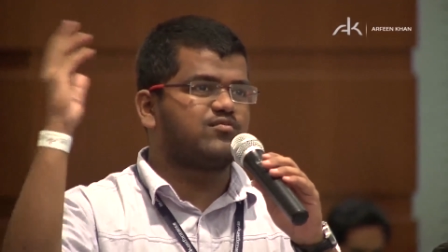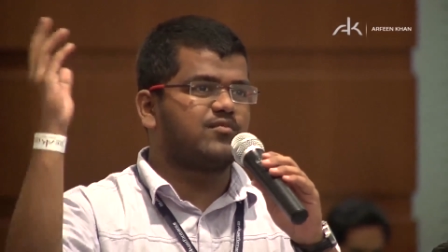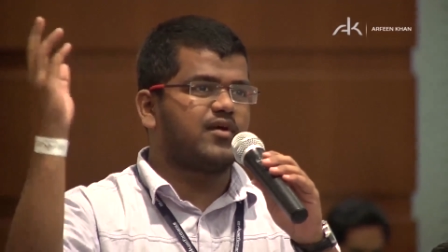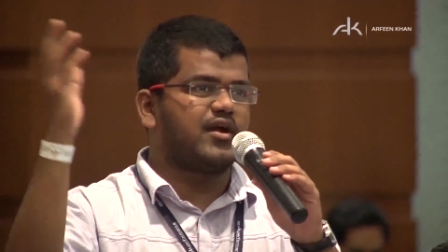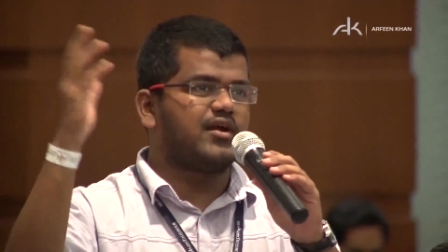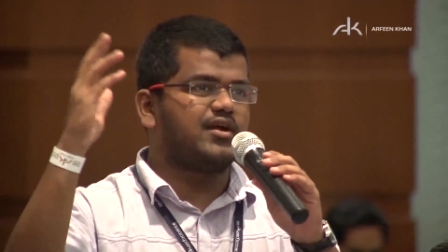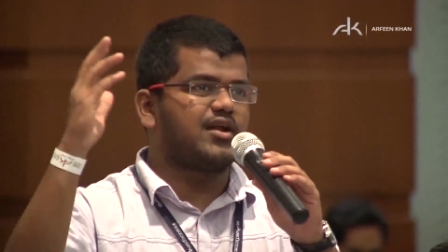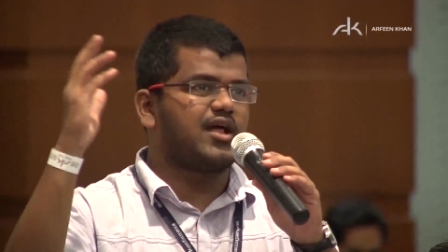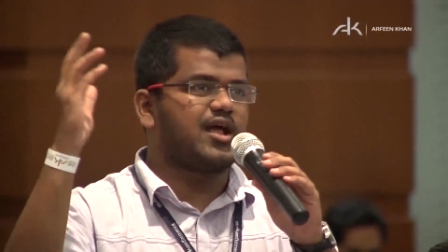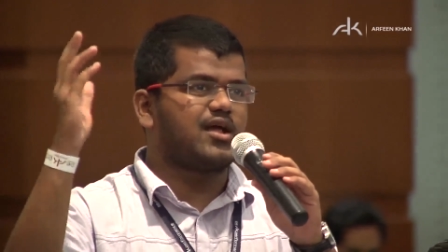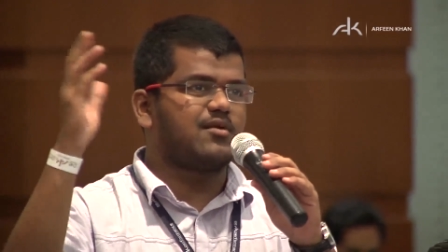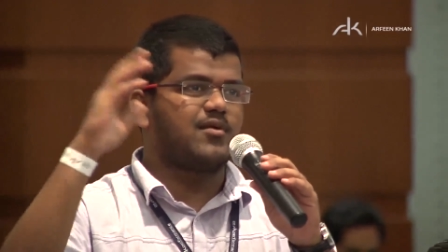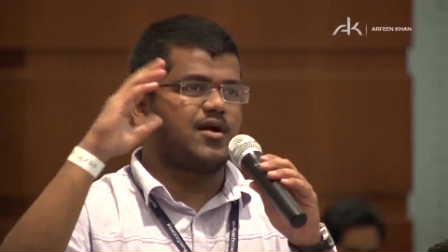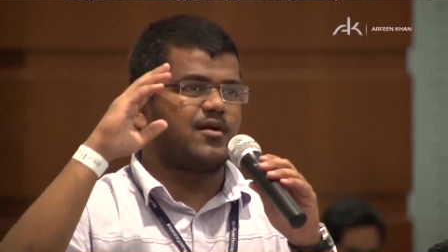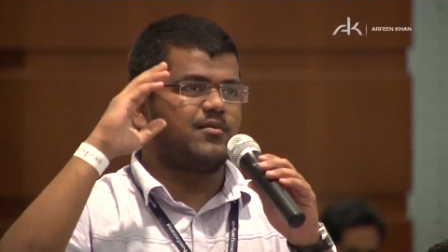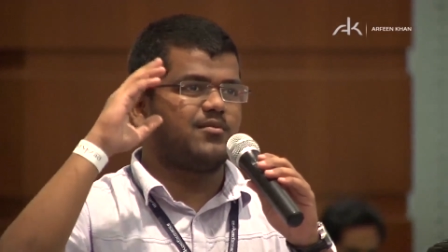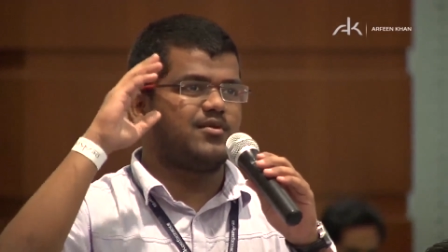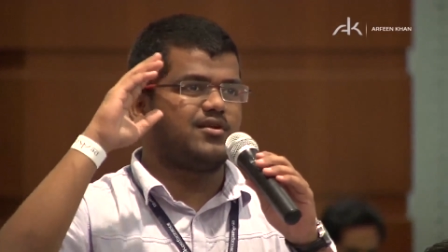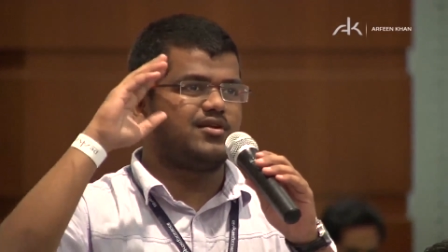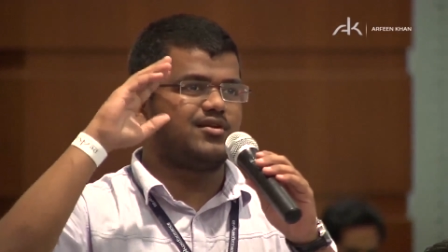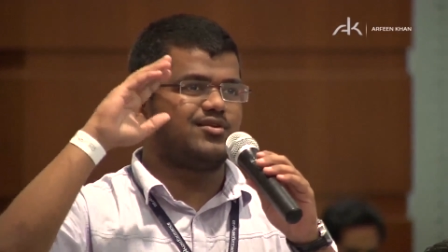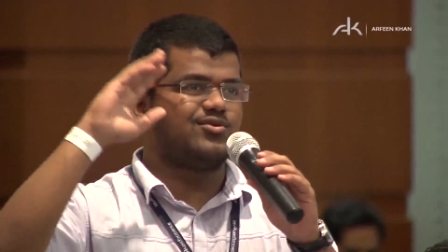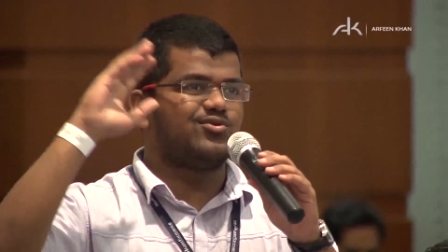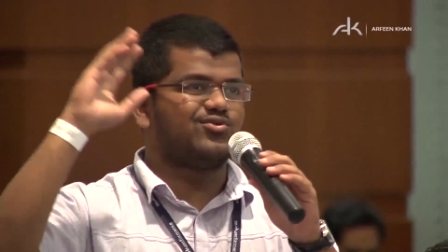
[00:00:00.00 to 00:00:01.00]
my time I'm
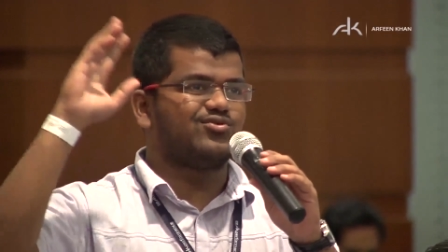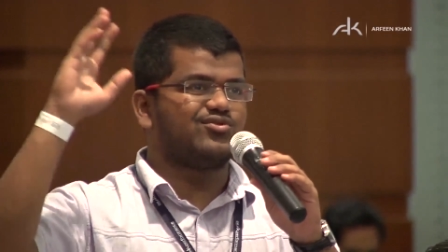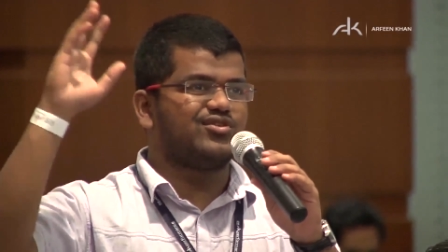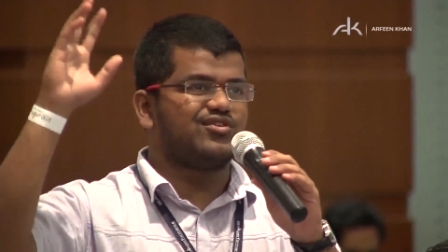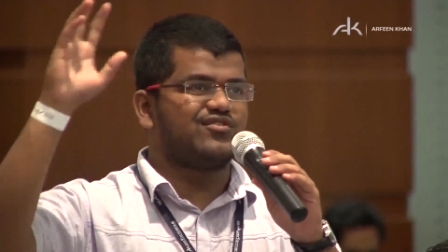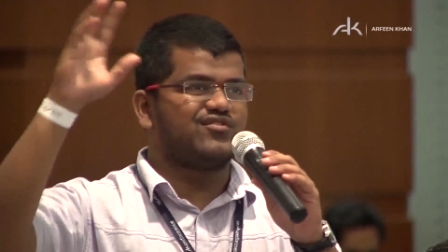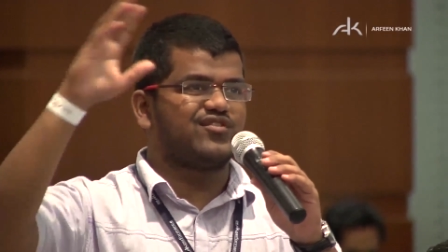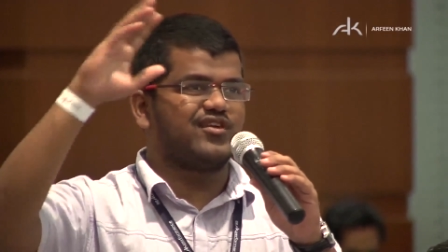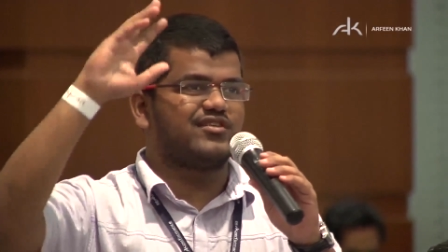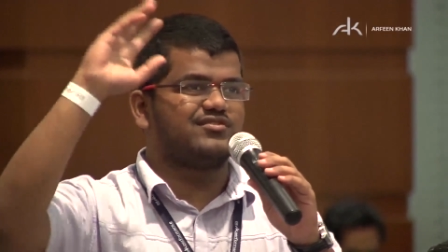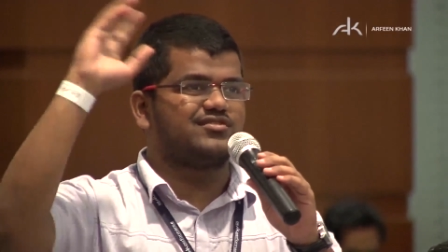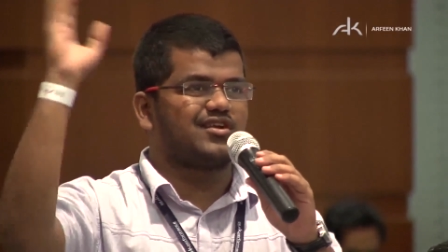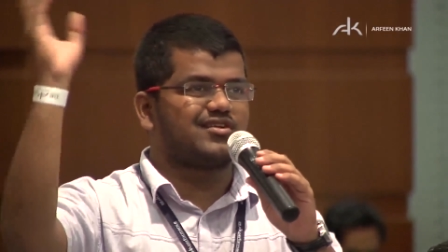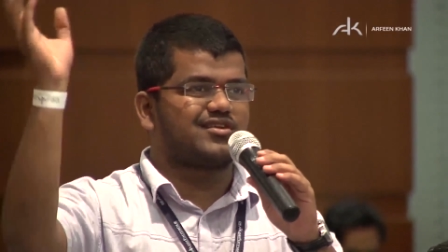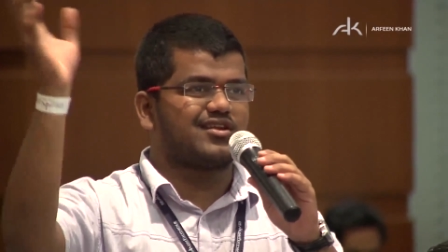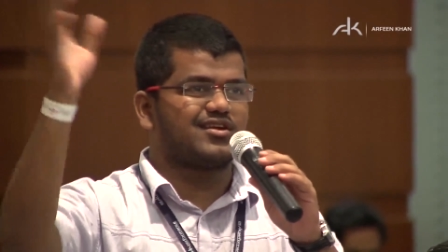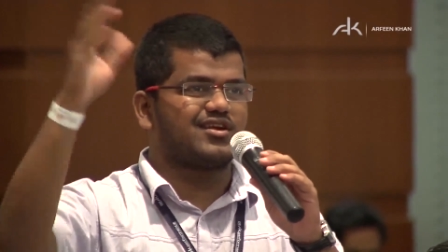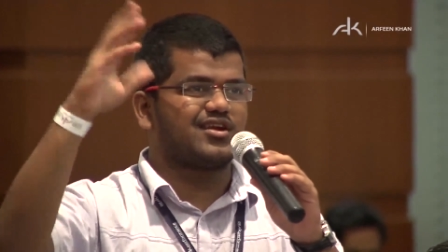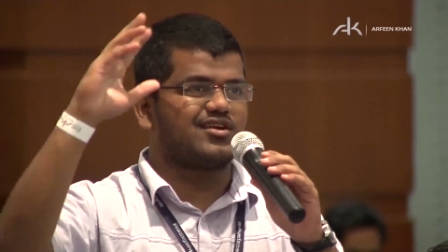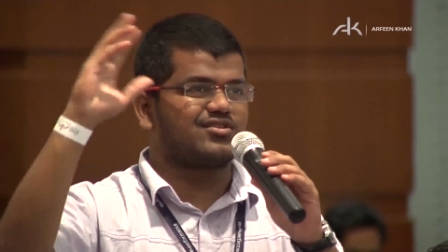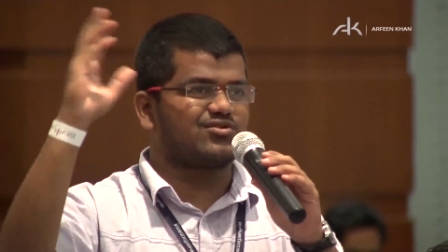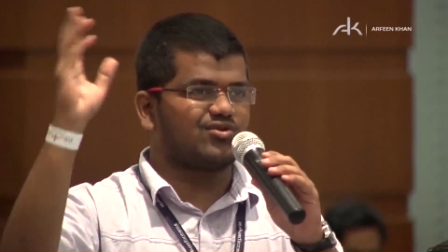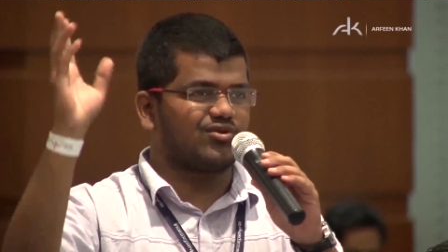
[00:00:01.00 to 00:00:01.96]
into defense sector.